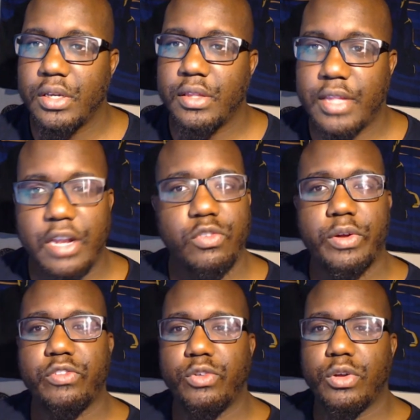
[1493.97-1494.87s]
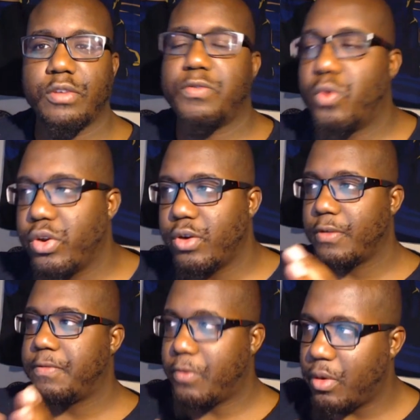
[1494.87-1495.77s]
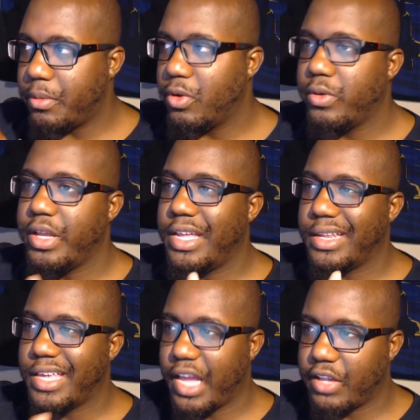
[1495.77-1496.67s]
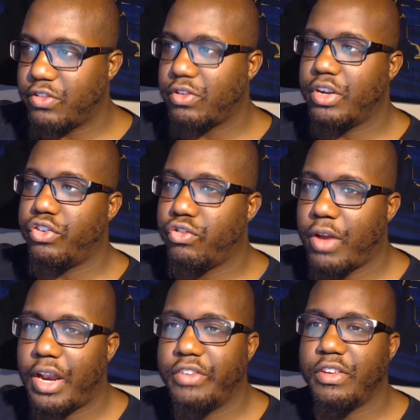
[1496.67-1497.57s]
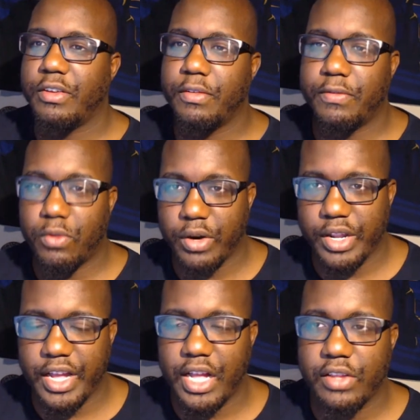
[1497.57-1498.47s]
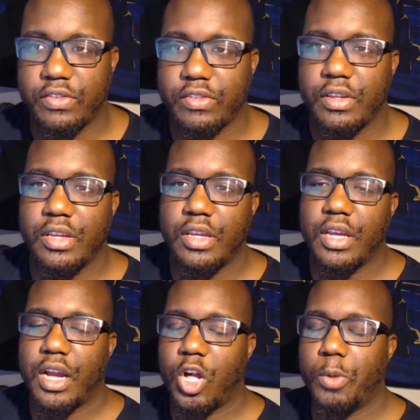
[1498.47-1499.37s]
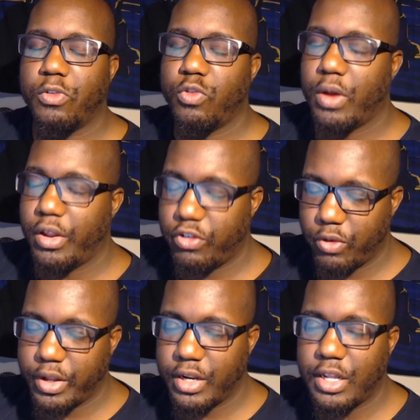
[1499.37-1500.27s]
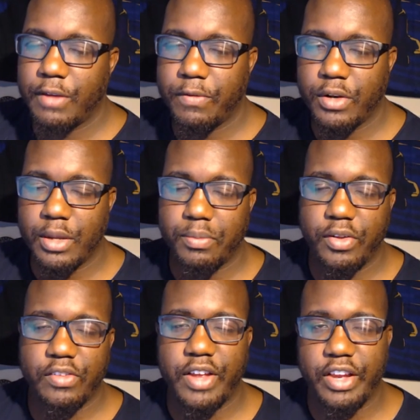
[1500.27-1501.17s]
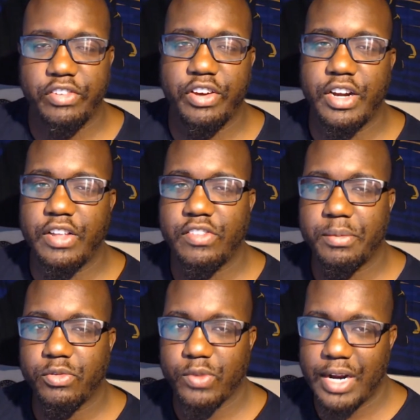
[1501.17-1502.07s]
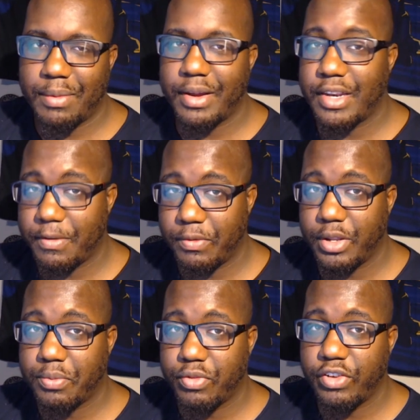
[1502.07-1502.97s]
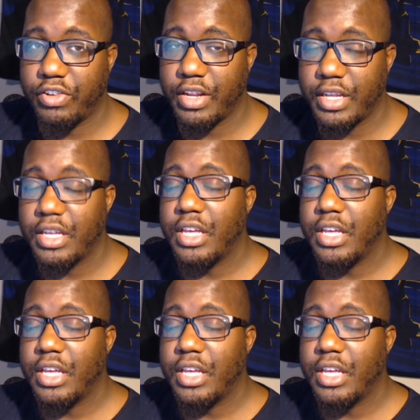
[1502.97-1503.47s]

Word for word: That is going to do it for your full moon and Cancer astrology forecast. I hope that you all enjoyed it. If you did, please like, share, and subscribe. I definitely appreciate it.